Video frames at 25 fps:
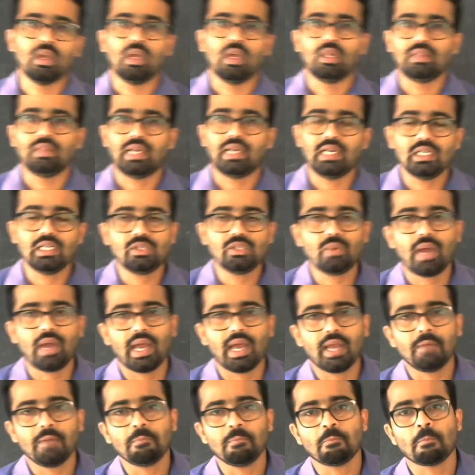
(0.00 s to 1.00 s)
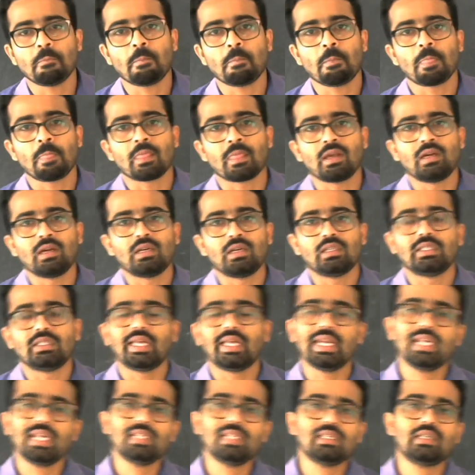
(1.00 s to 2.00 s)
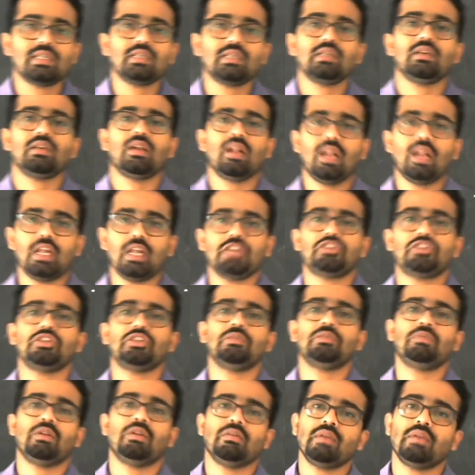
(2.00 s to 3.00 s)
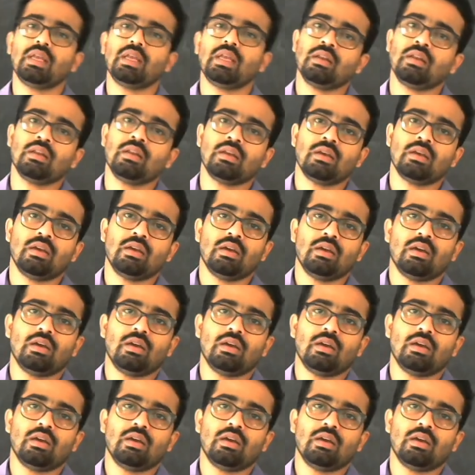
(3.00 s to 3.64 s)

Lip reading: That is why there is a relation between